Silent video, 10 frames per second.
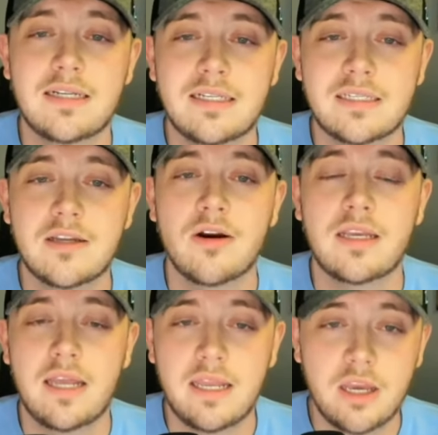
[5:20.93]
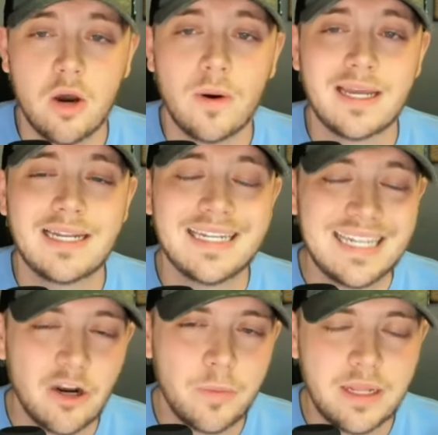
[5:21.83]
did start getting going a
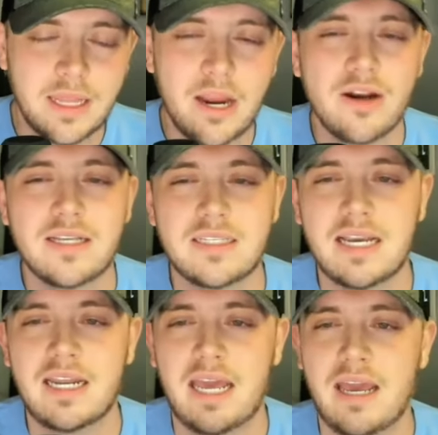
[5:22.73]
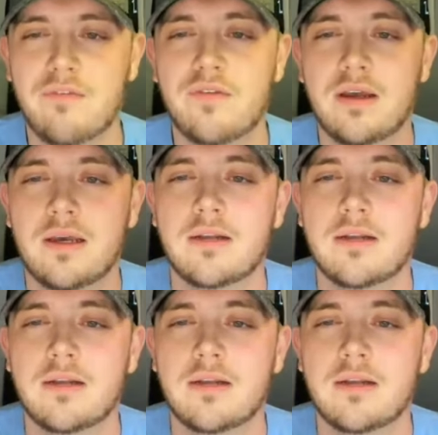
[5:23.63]
little bit there in the second half.